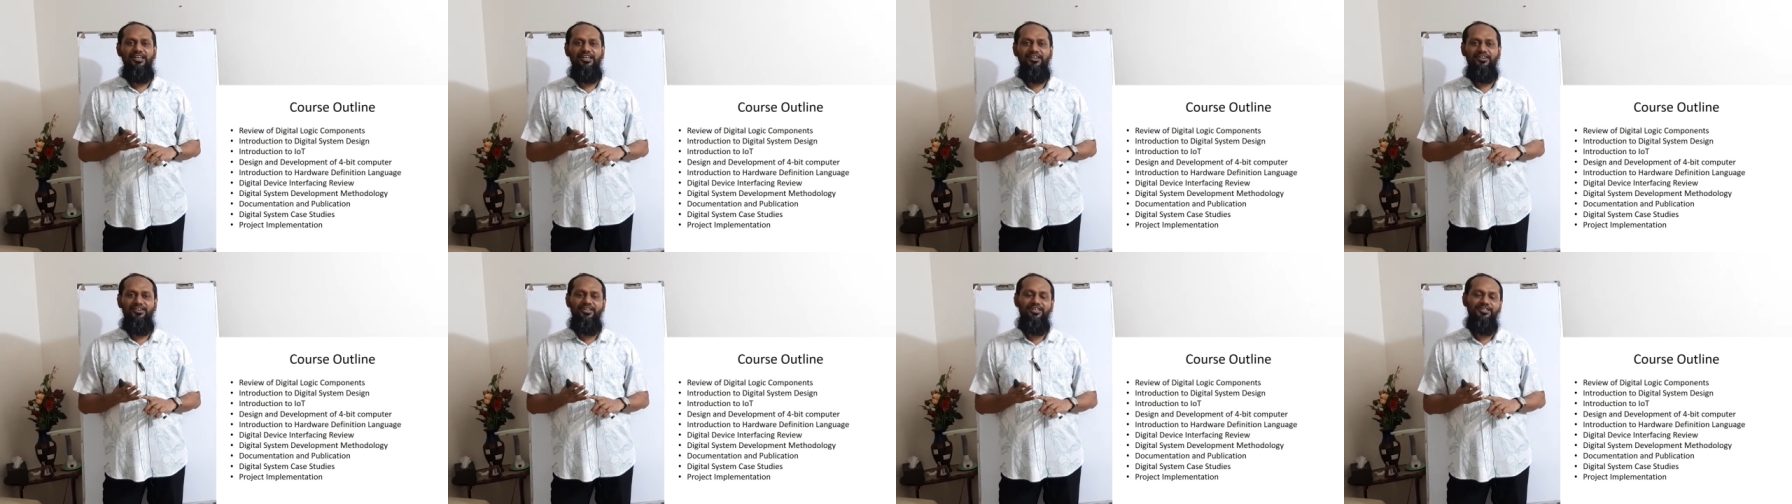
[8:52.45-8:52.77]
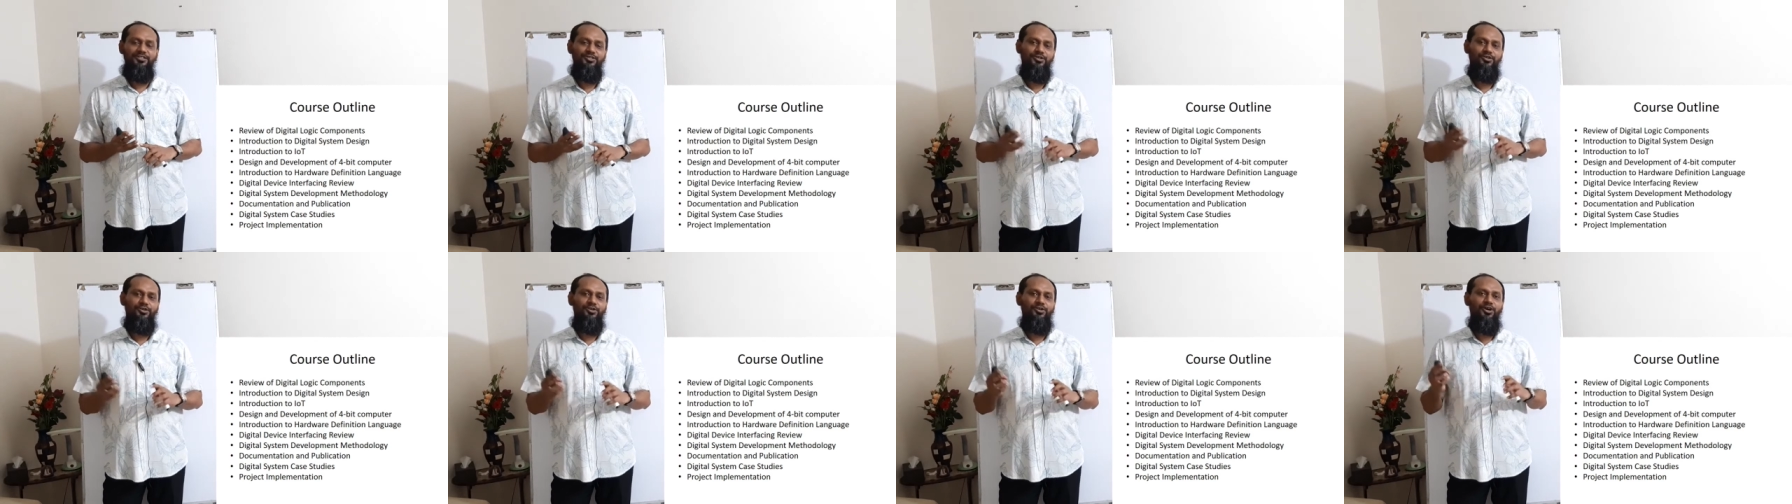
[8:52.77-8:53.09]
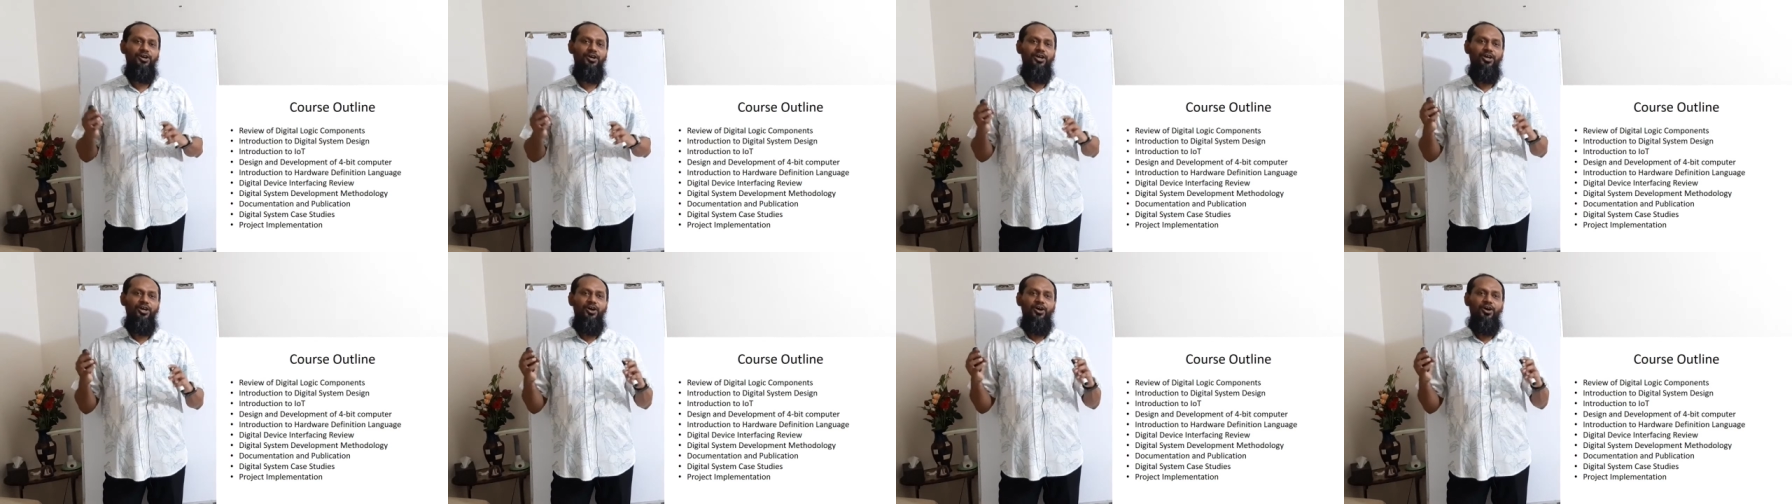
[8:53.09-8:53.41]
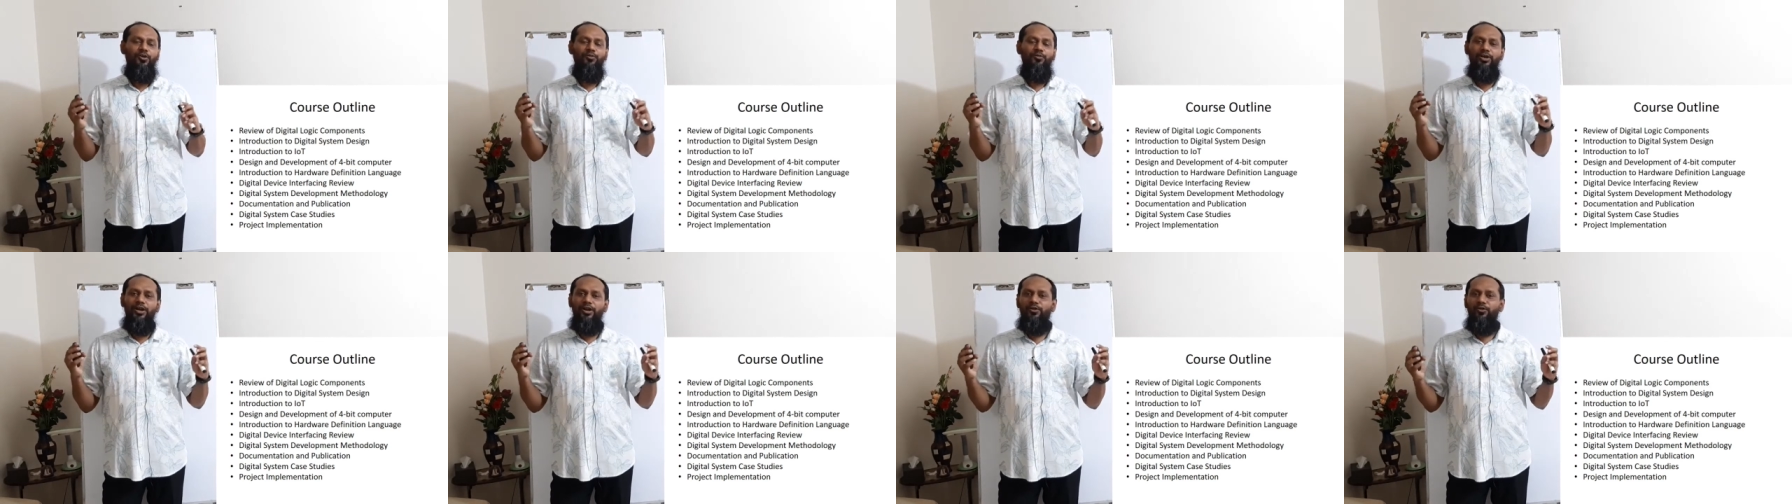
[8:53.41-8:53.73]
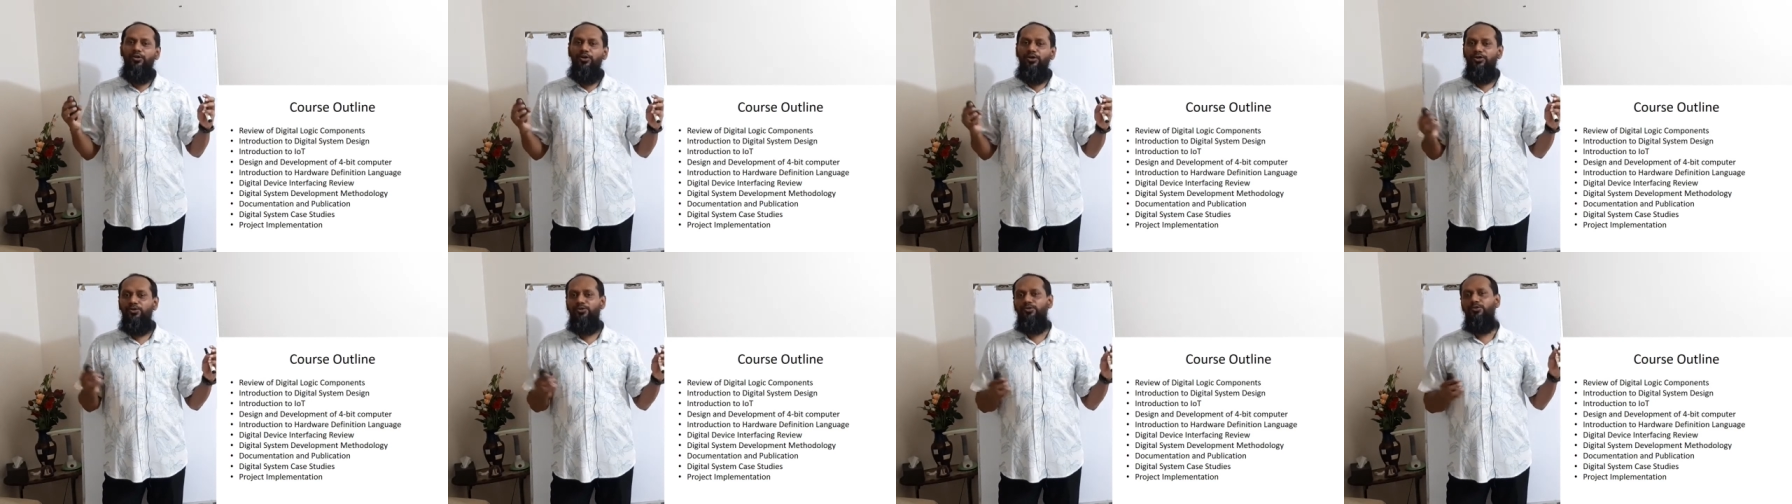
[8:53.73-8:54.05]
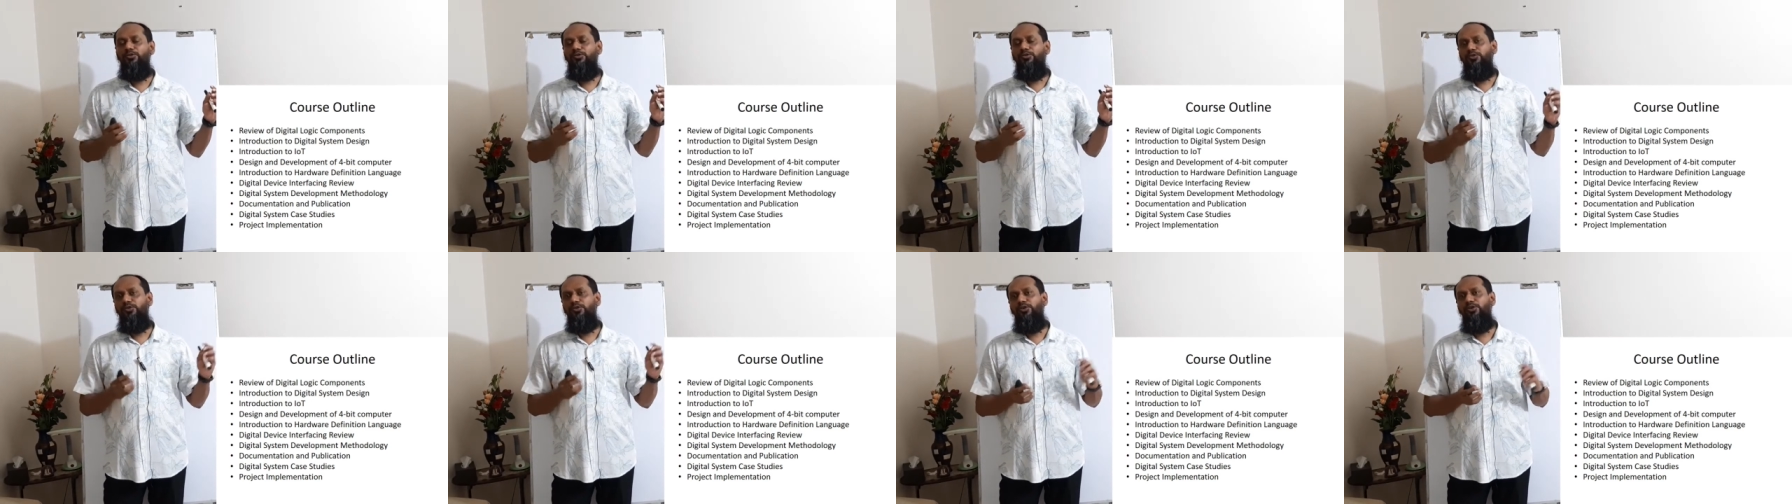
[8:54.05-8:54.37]
Okay, so we are going to
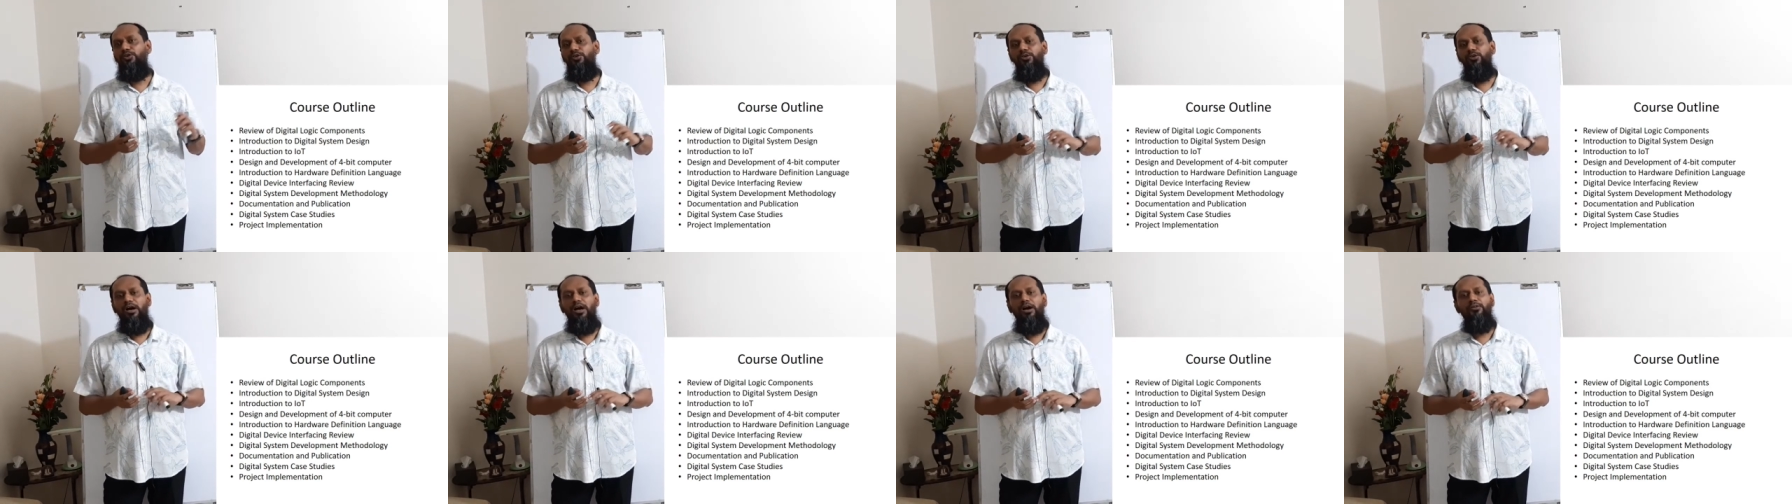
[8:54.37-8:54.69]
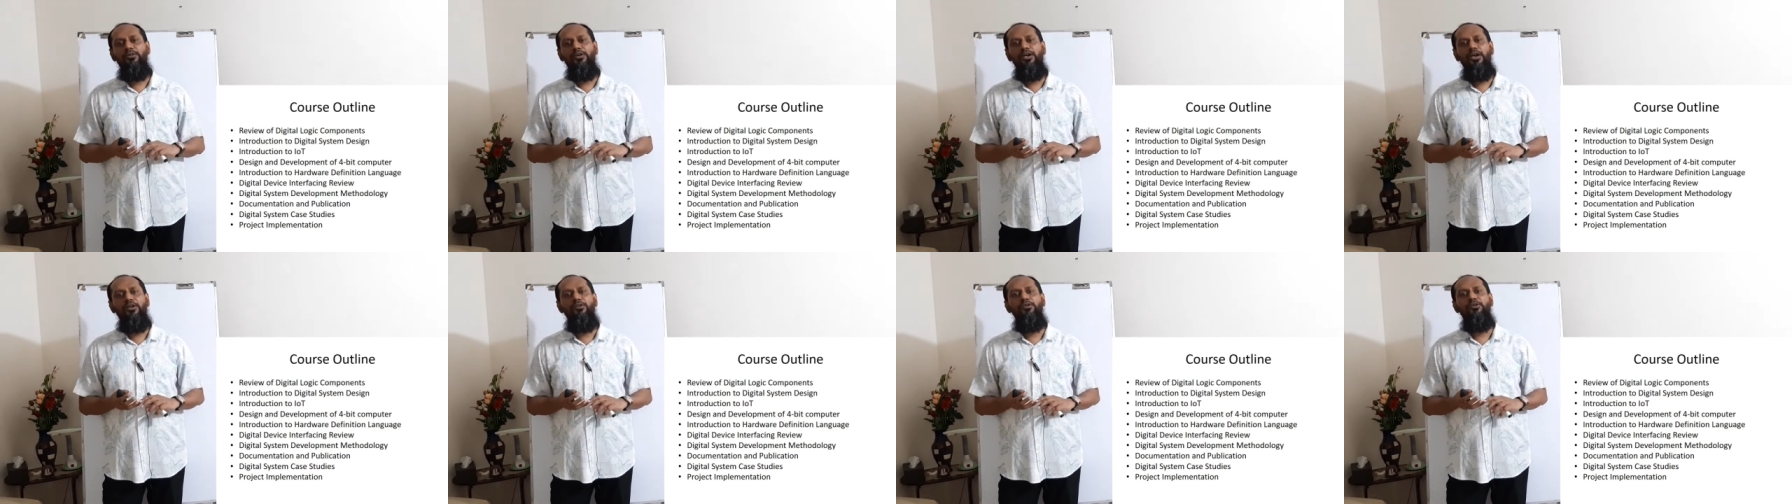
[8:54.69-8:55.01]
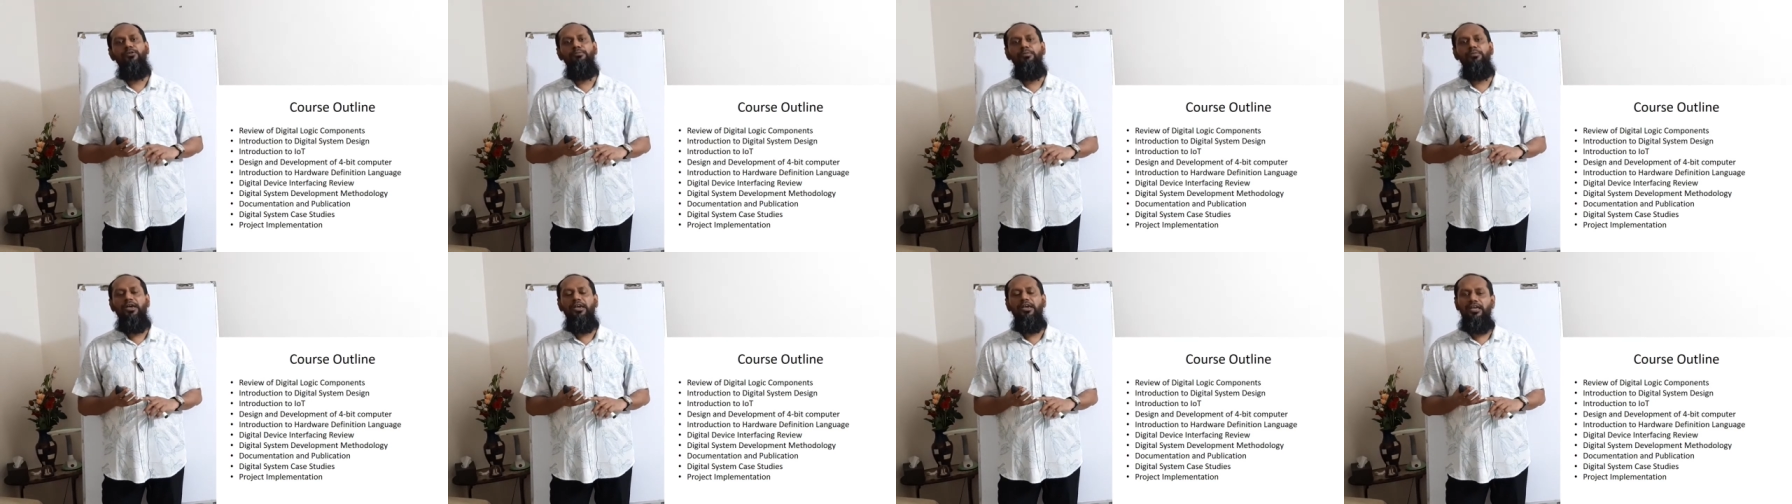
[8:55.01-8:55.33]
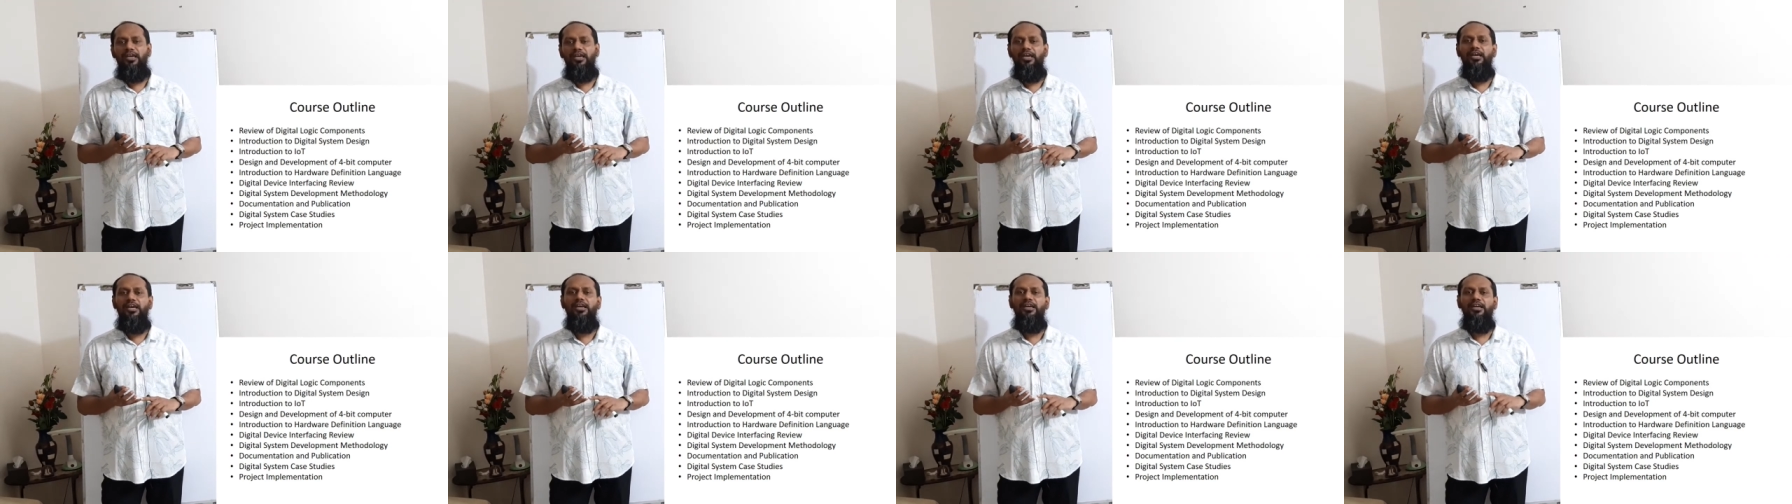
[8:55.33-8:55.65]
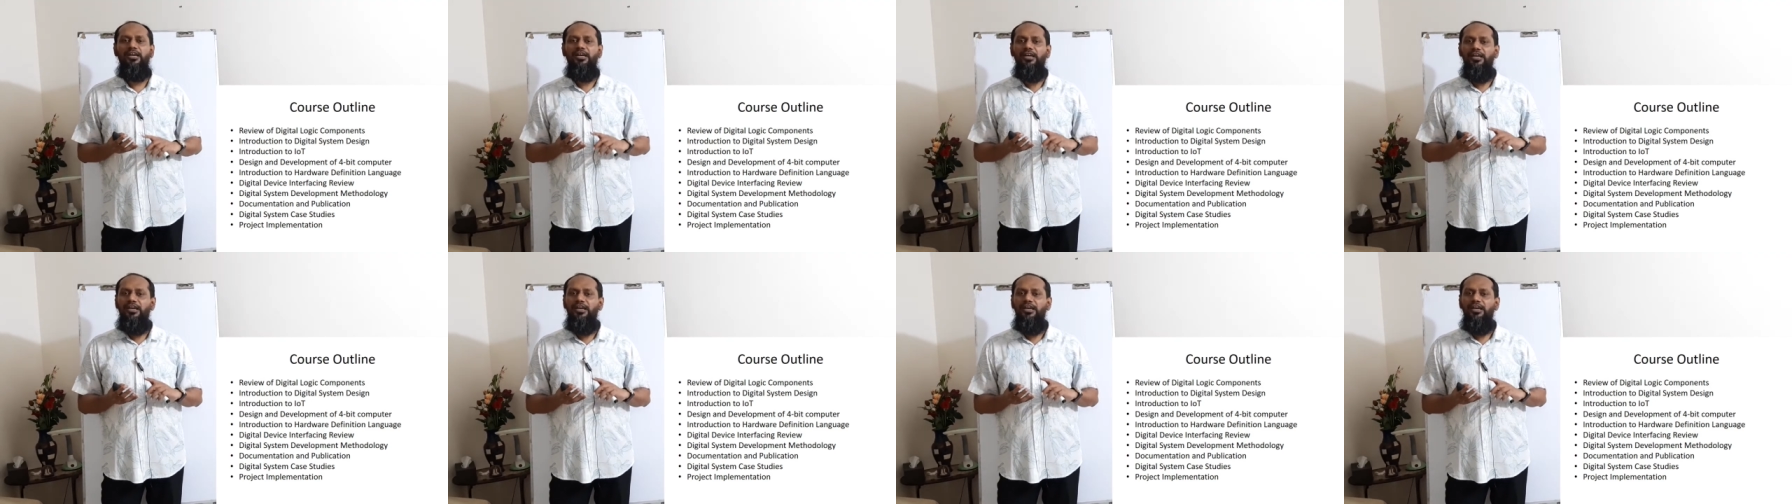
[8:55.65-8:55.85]
show you how can we make a